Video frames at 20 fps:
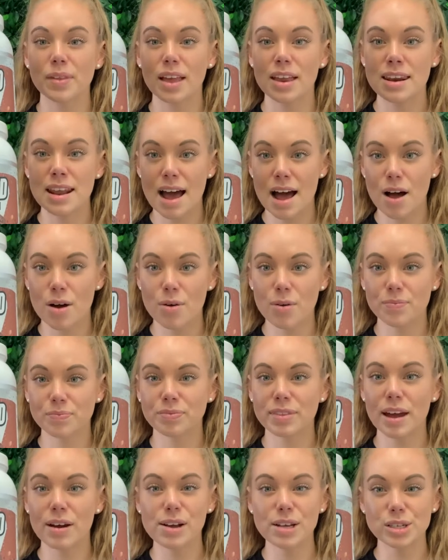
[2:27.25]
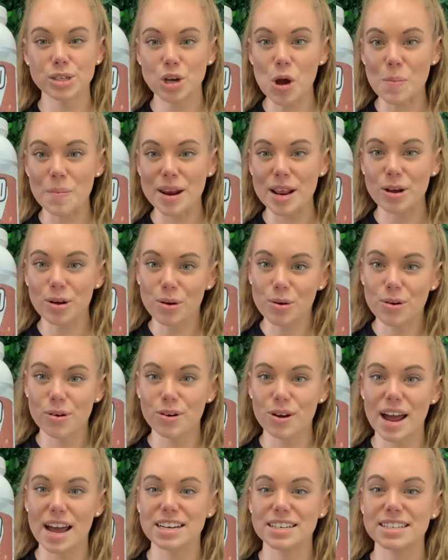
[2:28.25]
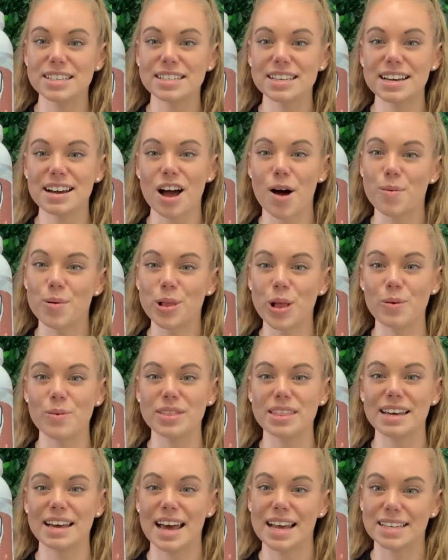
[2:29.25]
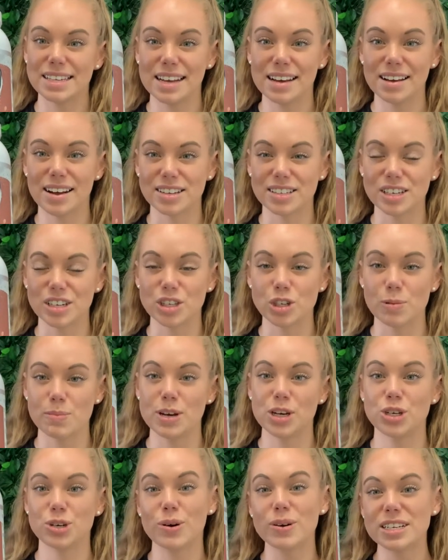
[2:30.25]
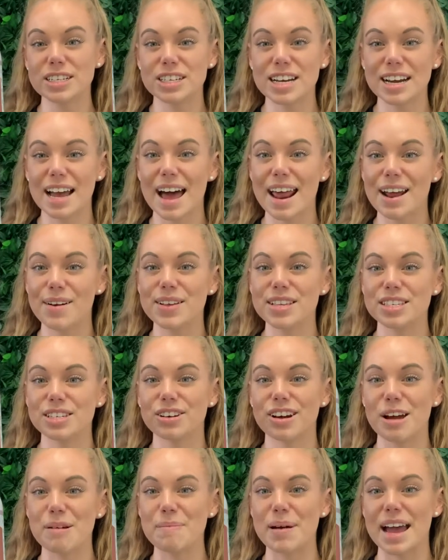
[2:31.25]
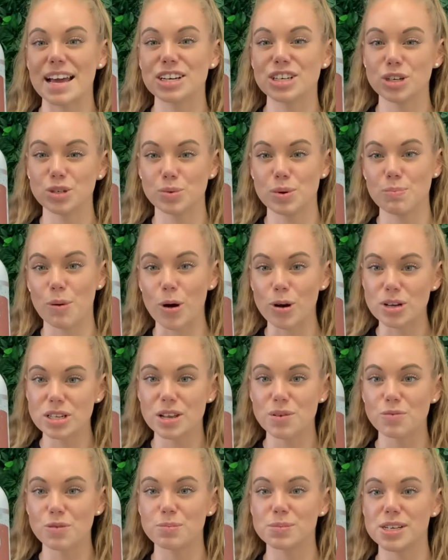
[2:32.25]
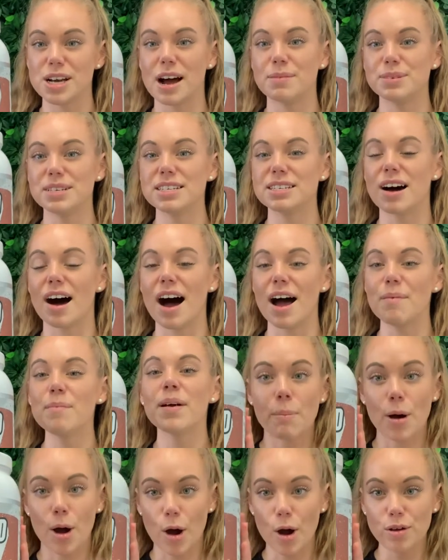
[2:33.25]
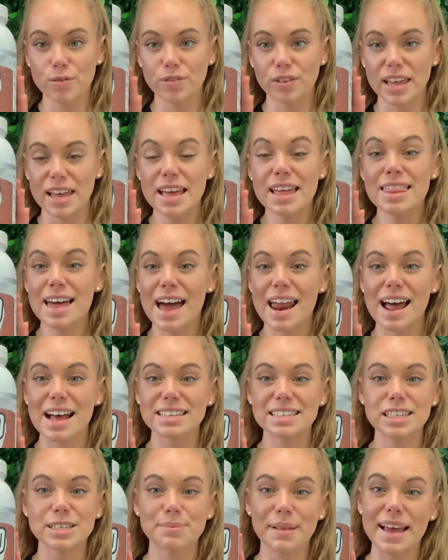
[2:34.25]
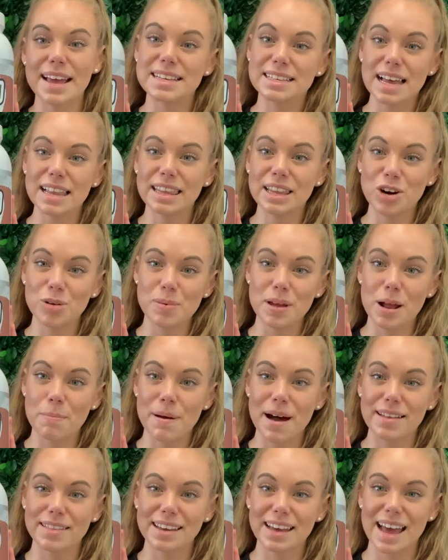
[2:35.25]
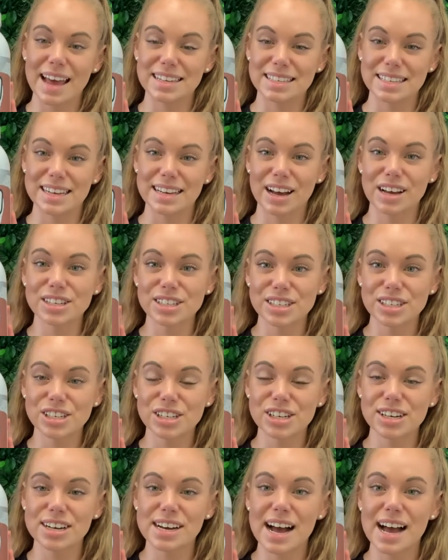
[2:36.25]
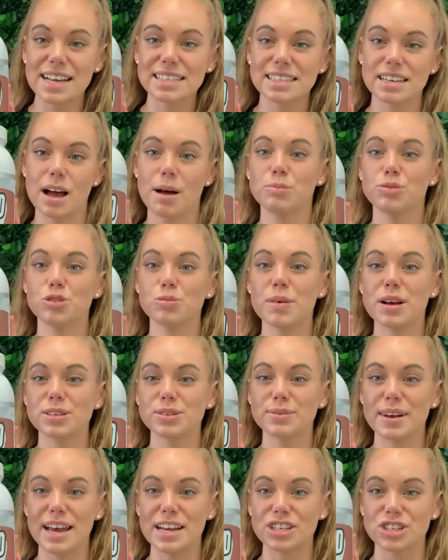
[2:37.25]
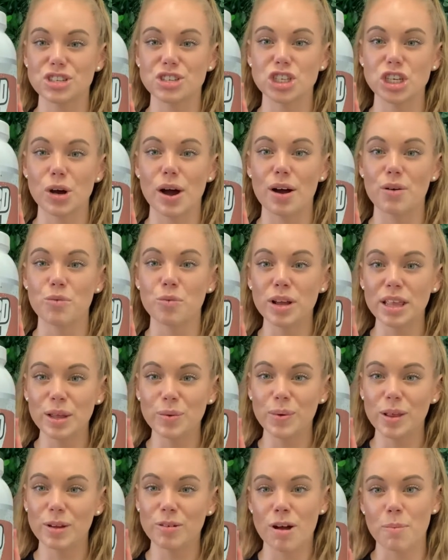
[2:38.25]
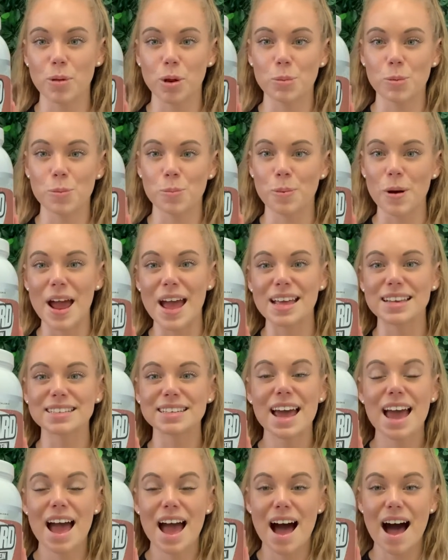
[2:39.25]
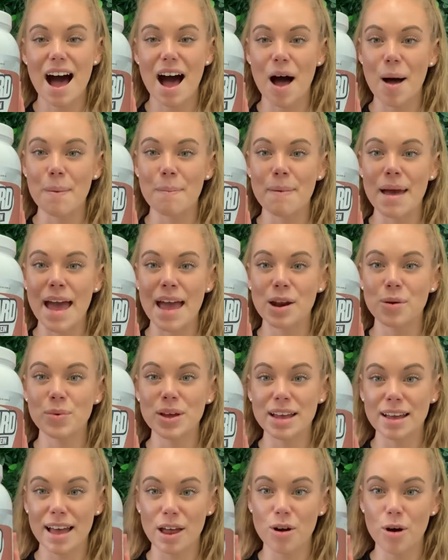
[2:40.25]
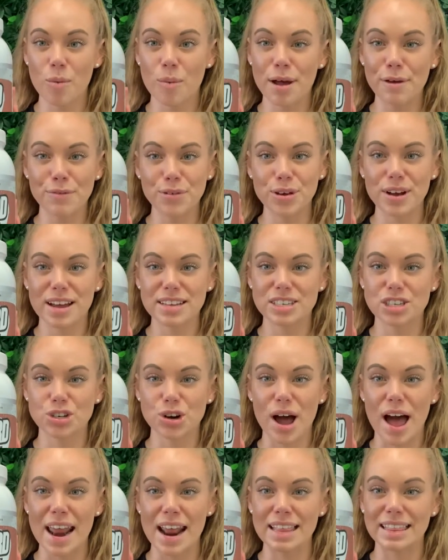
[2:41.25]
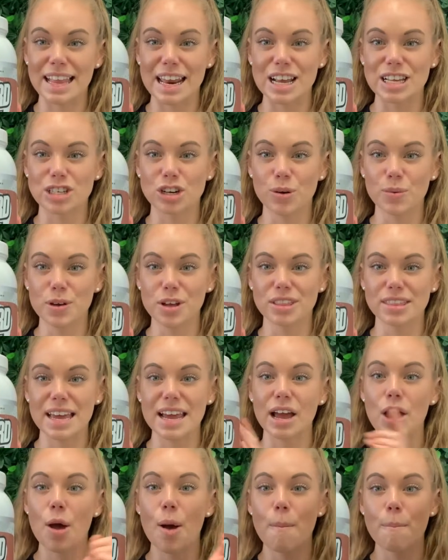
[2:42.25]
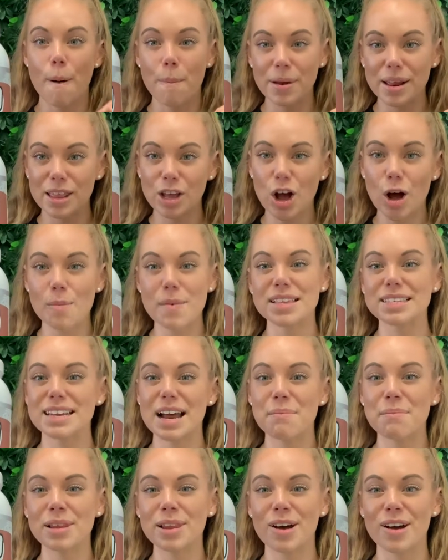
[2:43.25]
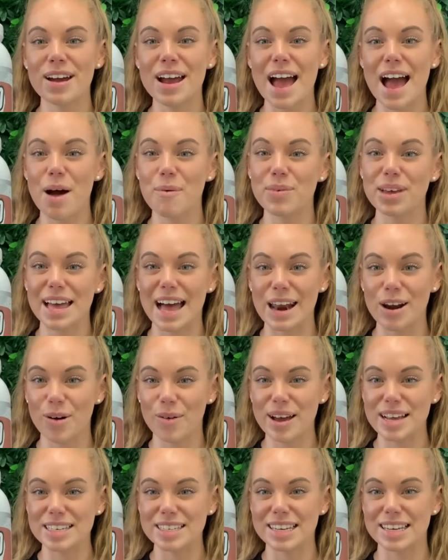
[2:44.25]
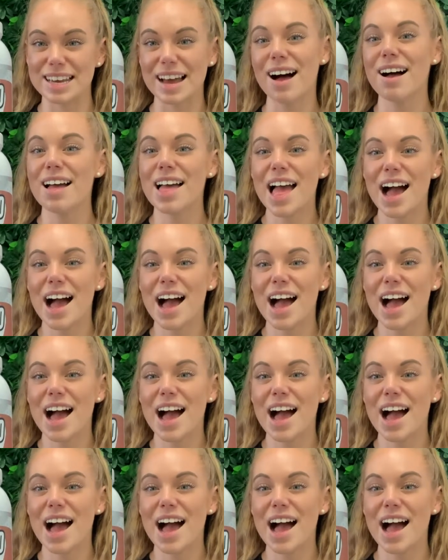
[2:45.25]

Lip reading: Now, there is so many cool creations that come along with the casein custard, so be sure to check out our Instagram page, because we post them from time to time. But hopefully that has explained a little bit about the casein custard to you guys. It comes from Muscle Nation, so a really, really reputable brand. And we cannot wait for you guys to try it and let us know what you think. Pop it in the comments down below, and we cannot wait to hear.